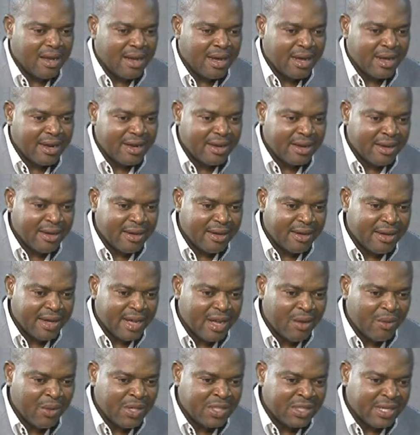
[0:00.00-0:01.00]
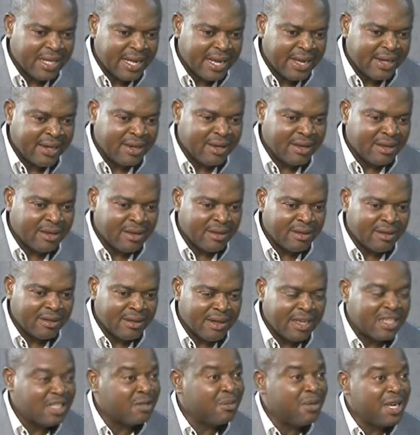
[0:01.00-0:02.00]
and uh, I was like uh,
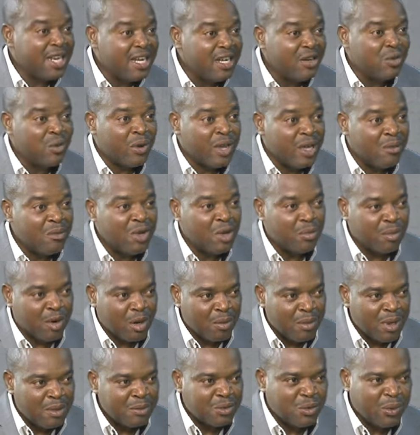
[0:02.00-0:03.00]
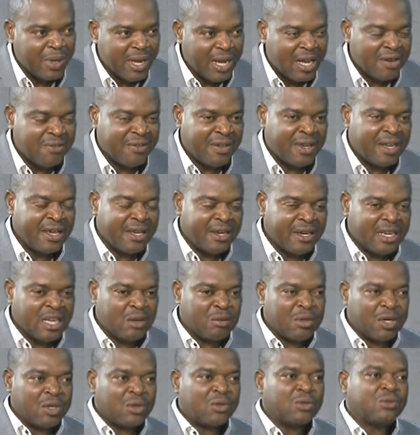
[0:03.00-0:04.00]
explaining to him the problems we have here in
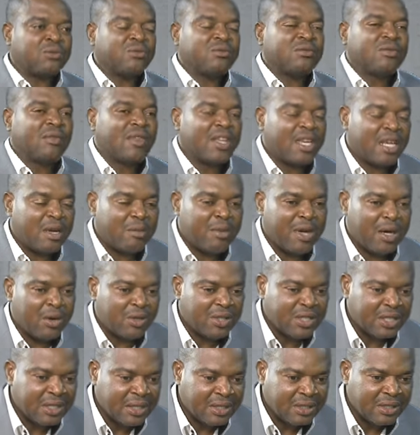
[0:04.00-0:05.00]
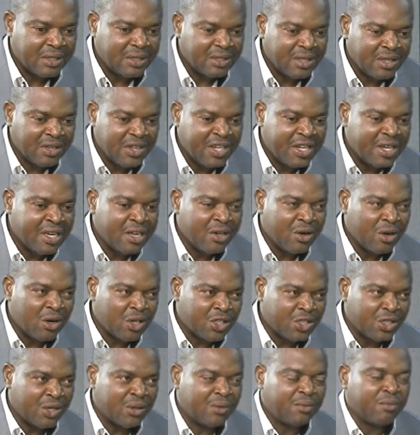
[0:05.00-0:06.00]
Cameroon about uh, the reading
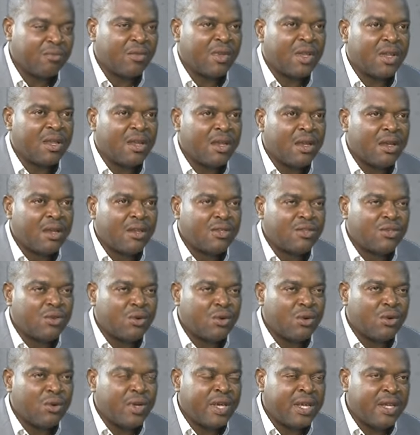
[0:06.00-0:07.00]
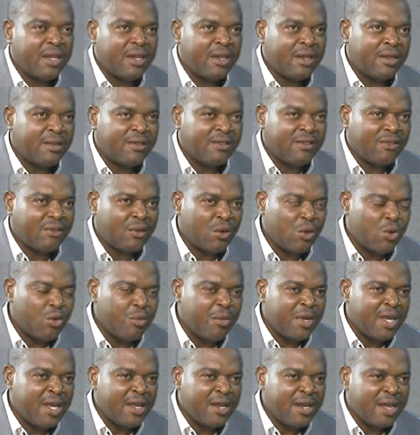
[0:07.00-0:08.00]
culture. So he told
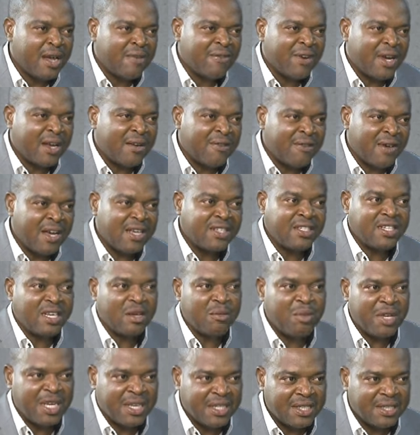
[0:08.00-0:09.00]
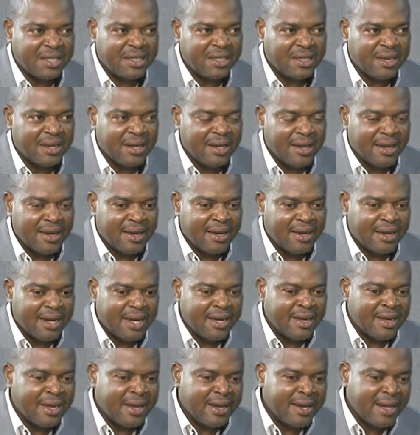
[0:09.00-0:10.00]
me they have advanced a bit,
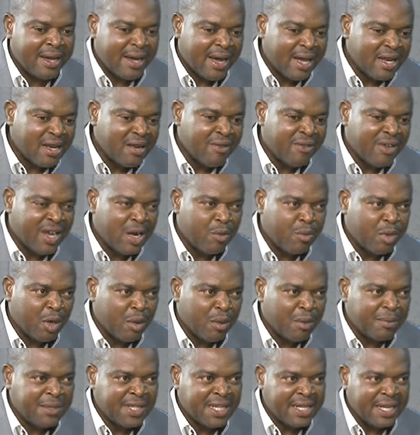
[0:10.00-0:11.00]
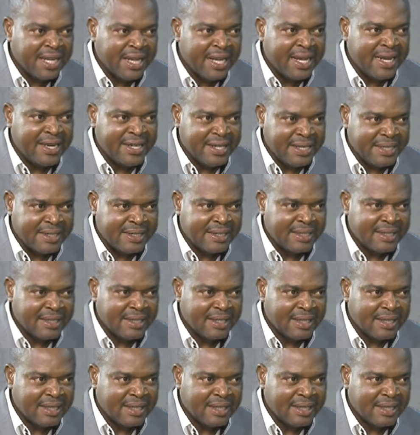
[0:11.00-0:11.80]
that they had the very problems in the 80s,